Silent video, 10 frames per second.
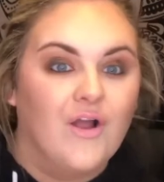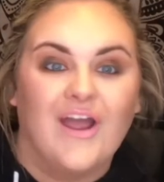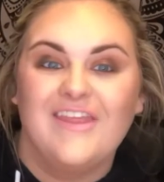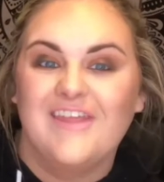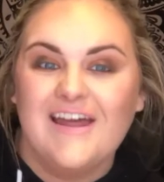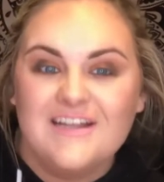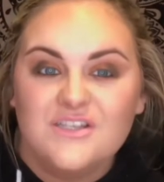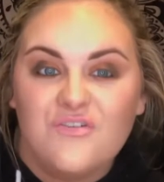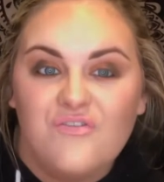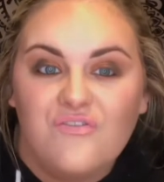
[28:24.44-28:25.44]
Alright, that
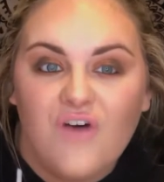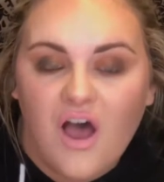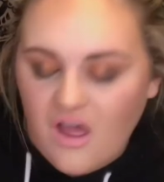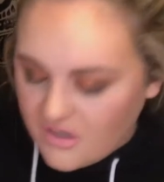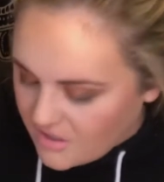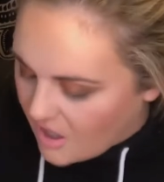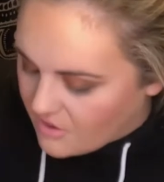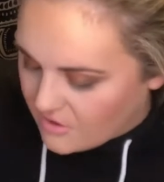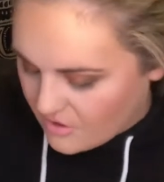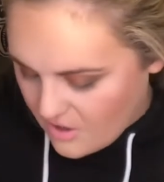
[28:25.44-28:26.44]
is a fun
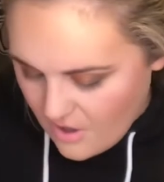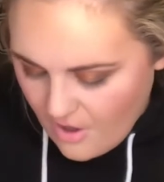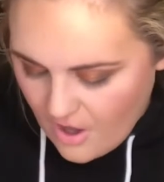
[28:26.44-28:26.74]
color.